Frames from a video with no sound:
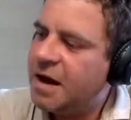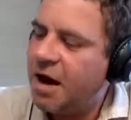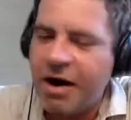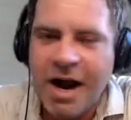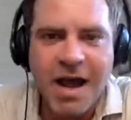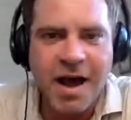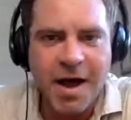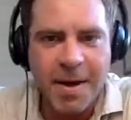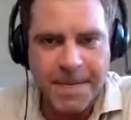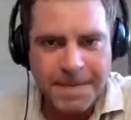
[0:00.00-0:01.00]
All right.
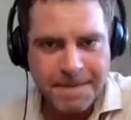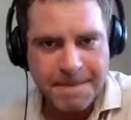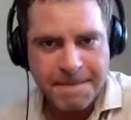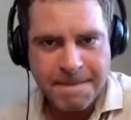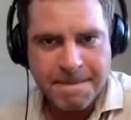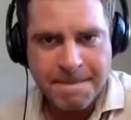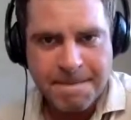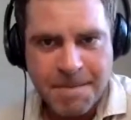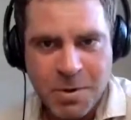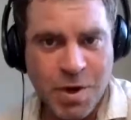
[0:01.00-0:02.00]
Um,
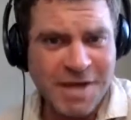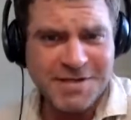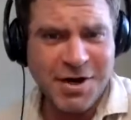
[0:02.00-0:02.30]
you want to get